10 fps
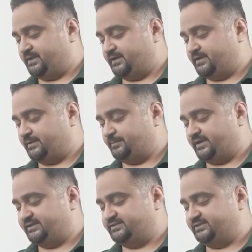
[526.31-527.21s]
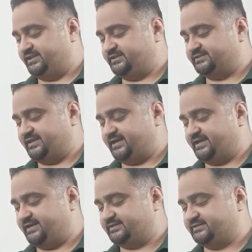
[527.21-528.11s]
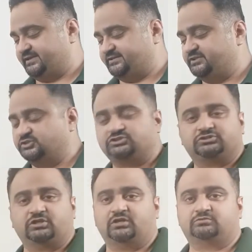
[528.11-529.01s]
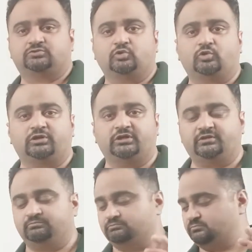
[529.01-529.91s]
I think this is a totally